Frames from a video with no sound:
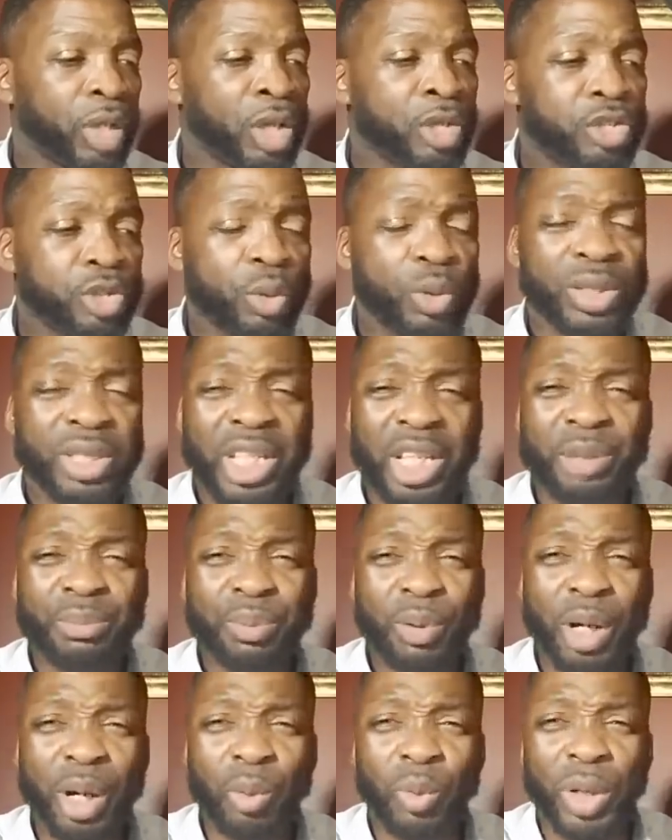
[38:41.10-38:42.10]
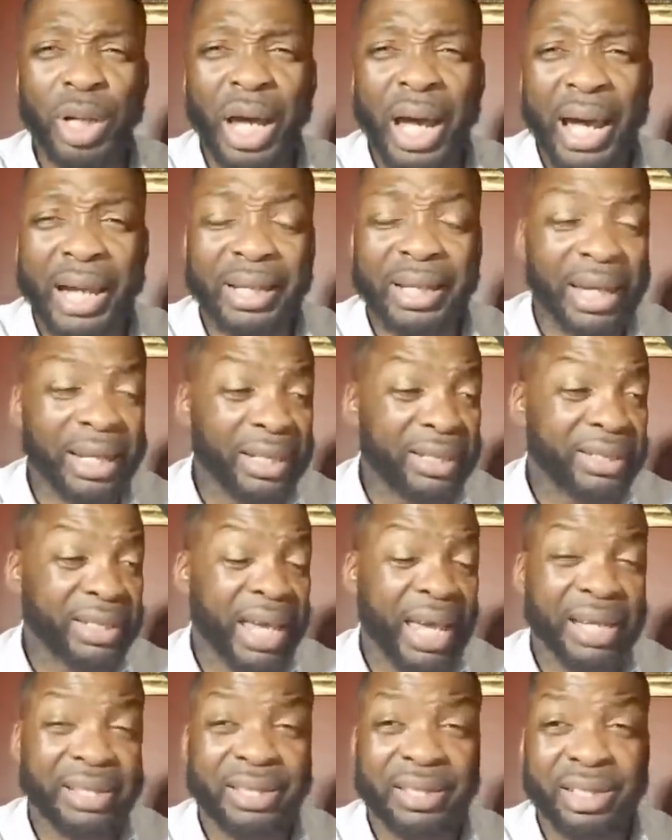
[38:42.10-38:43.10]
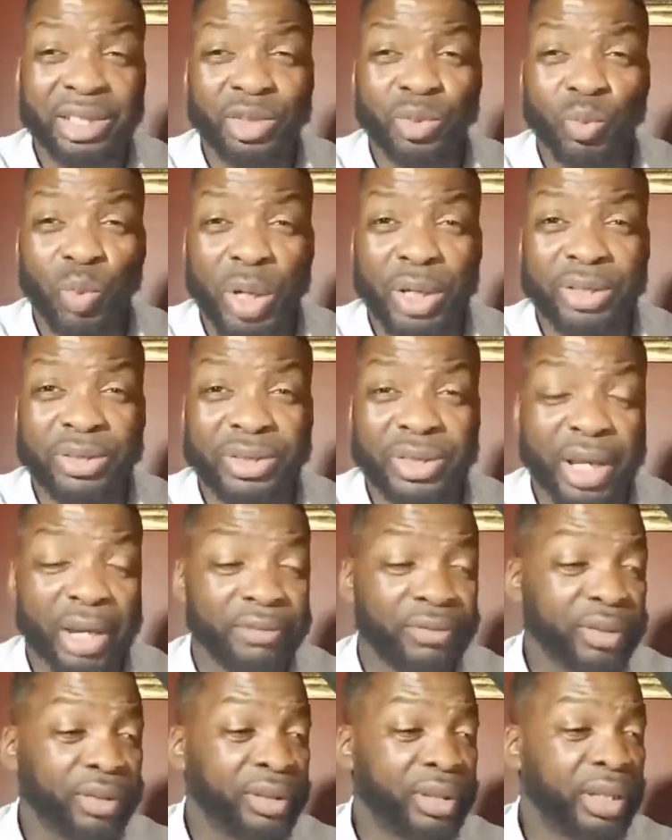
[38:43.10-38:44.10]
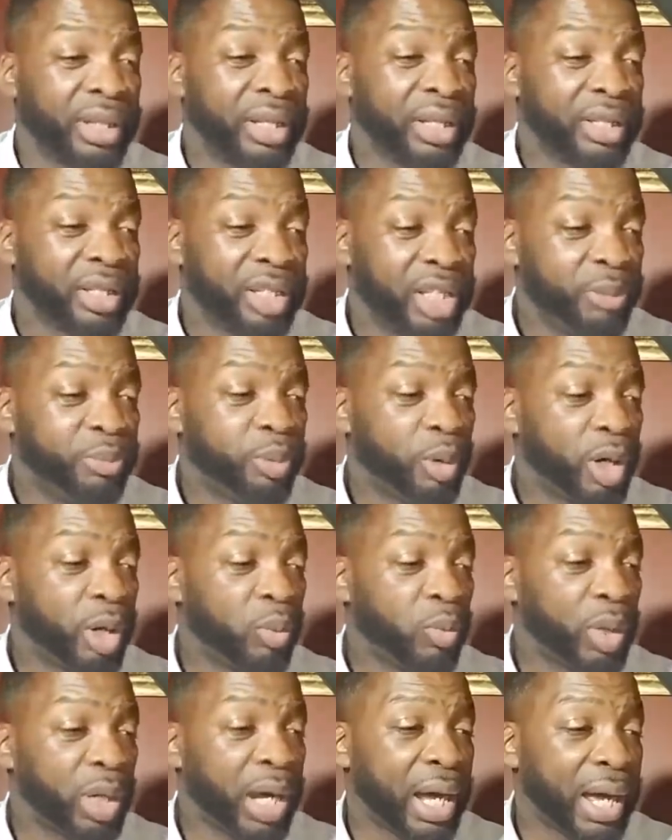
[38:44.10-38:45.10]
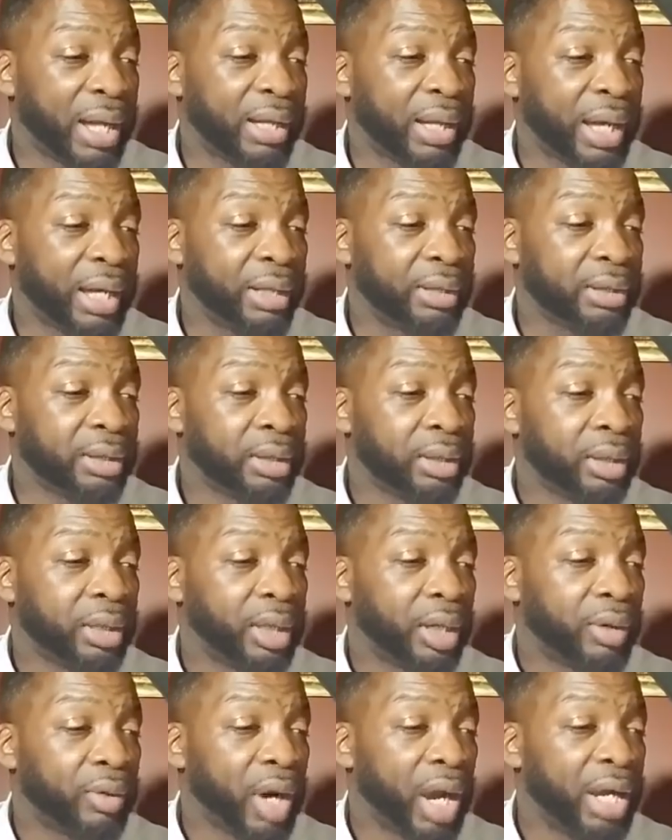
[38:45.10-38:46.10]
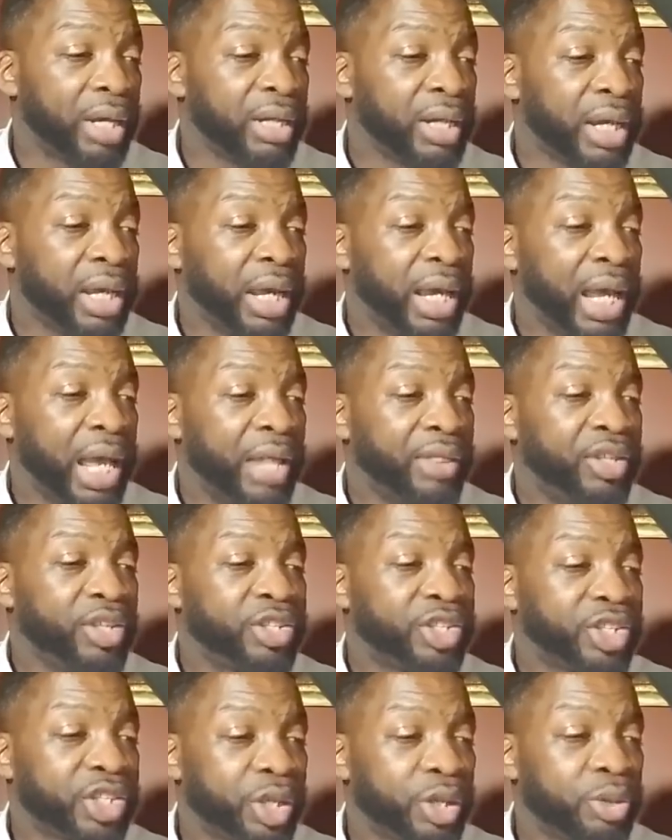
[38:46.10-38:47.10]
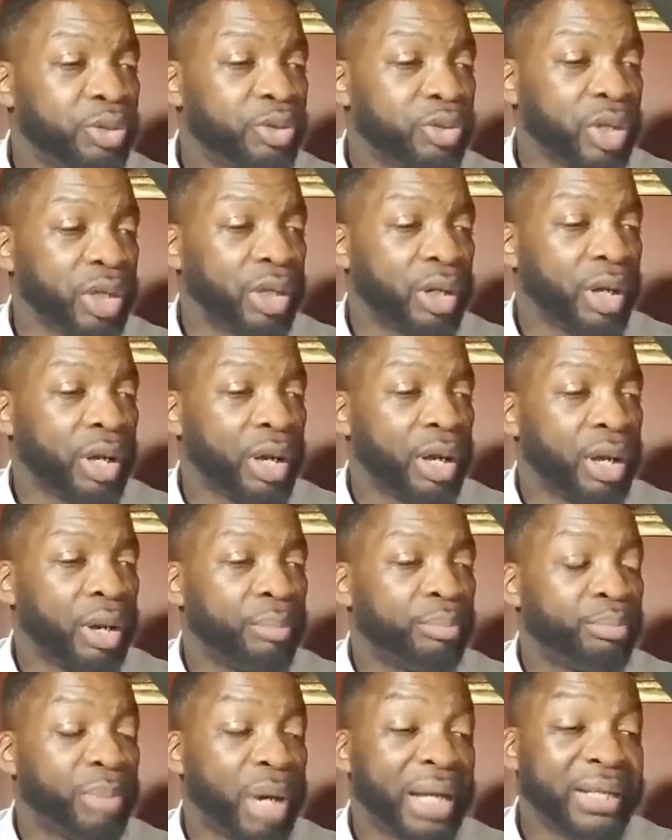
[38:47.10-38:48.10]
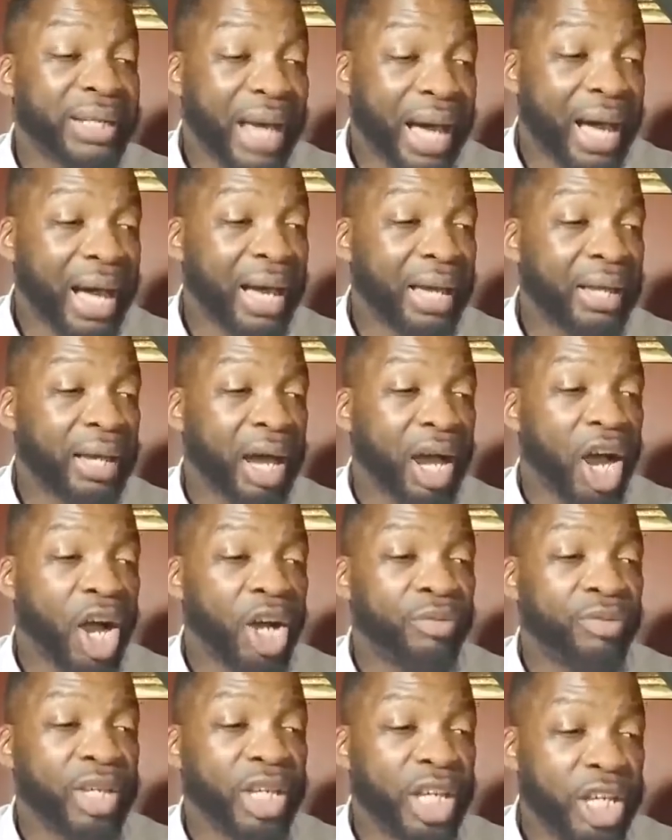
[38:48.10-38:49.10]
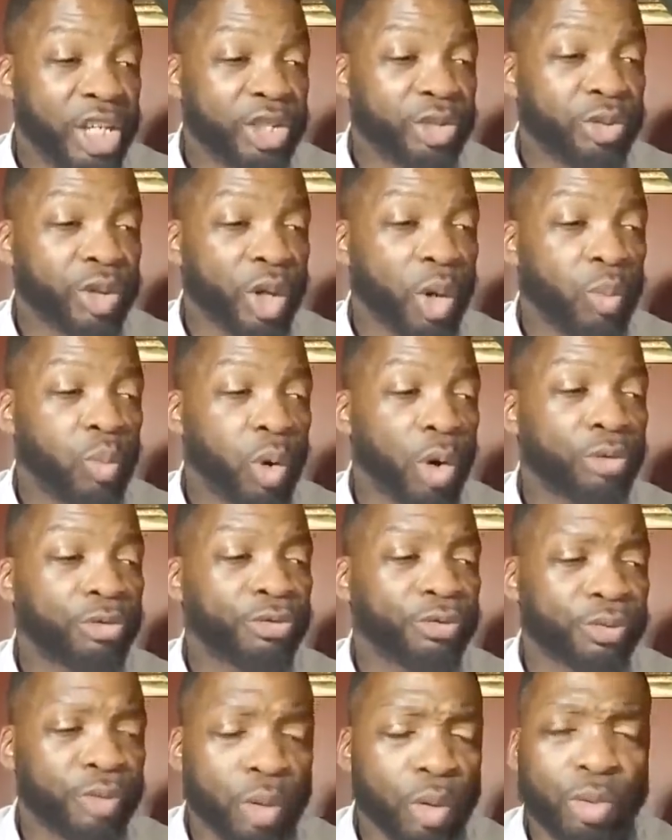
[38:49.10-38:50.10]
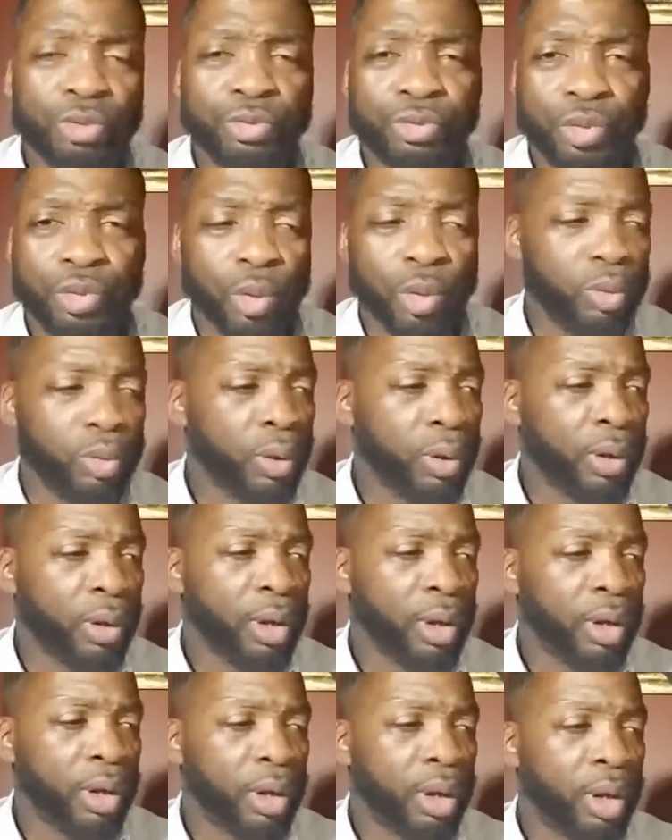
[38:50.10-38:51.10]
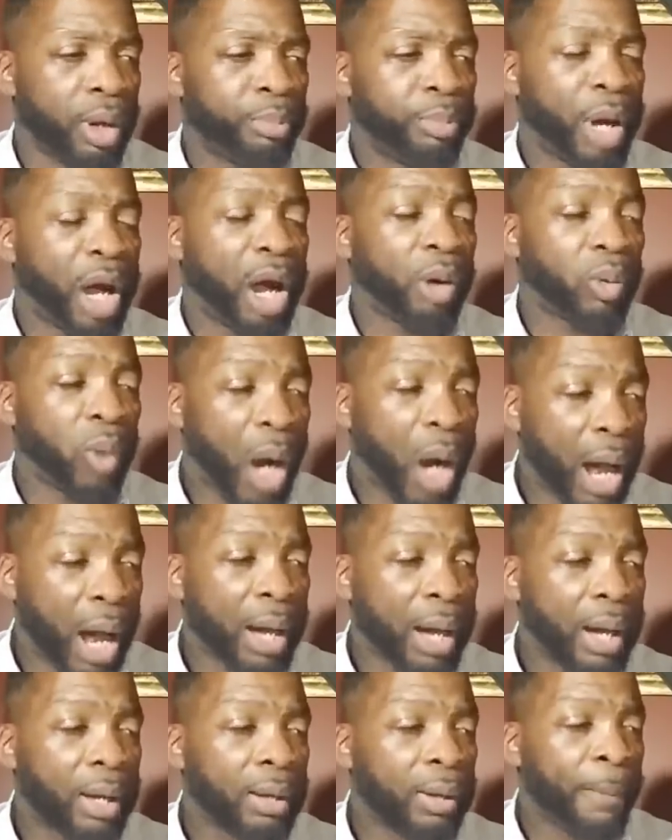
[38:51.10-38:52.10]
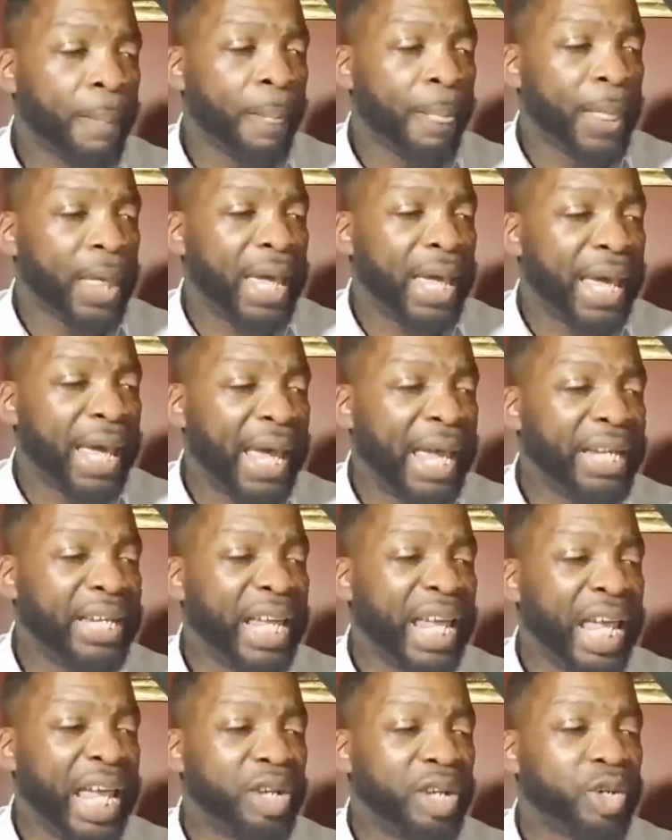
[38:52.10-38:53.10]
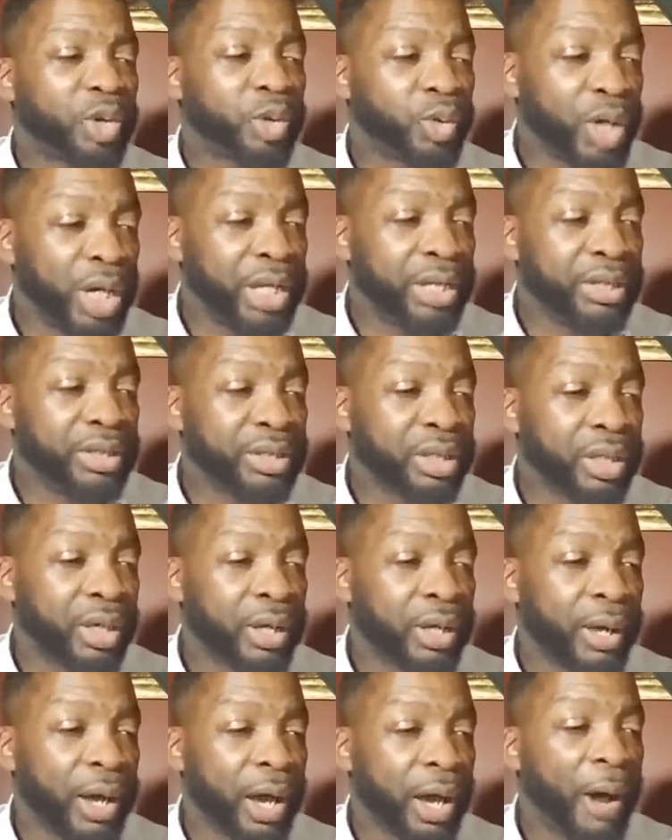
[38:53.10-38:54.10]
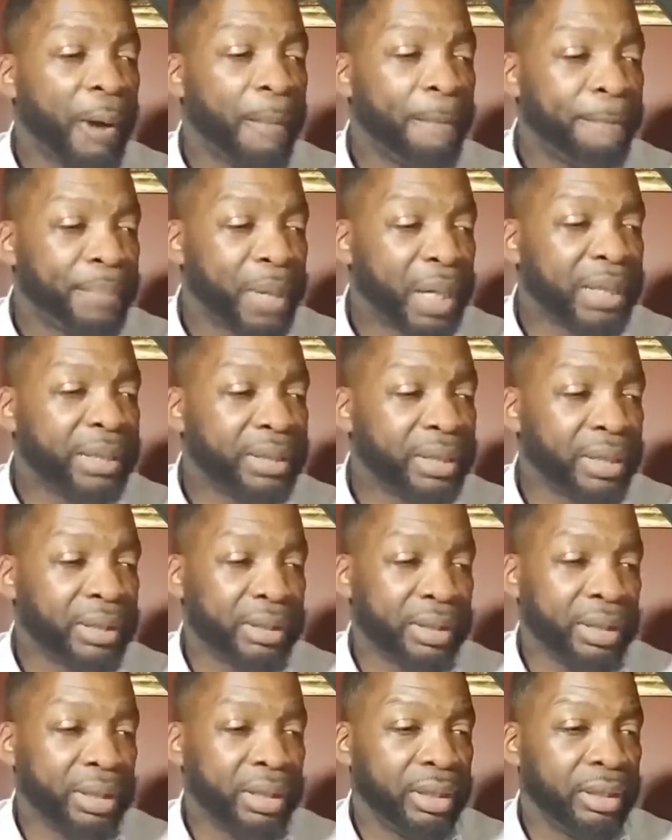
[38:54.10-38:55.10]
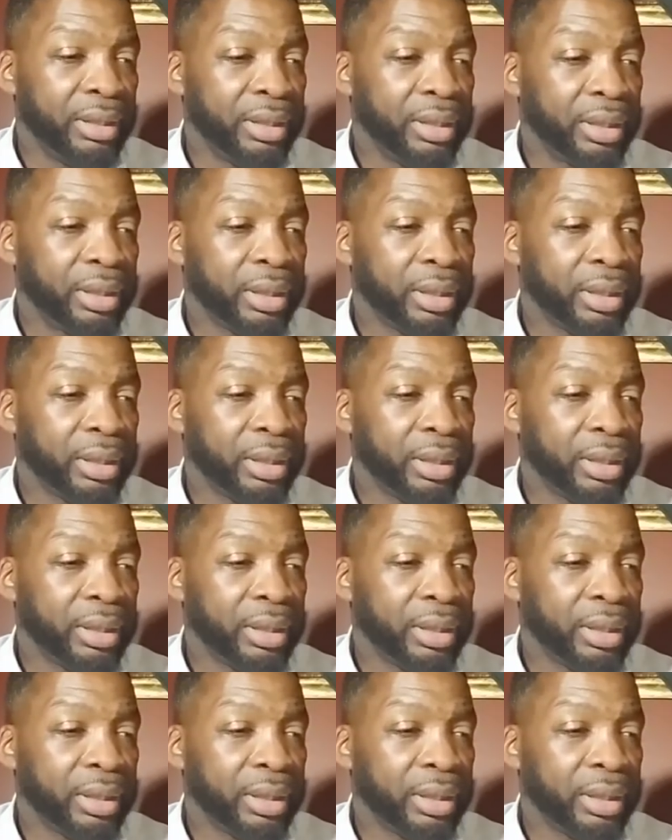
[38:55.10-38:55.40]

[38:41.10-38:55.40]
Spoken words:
So a key point I want to highlight is Exodus 1:7. Key point I want to highlight. All right. And the children, Banai, of Israel were fruitful, para, and increased abundantly,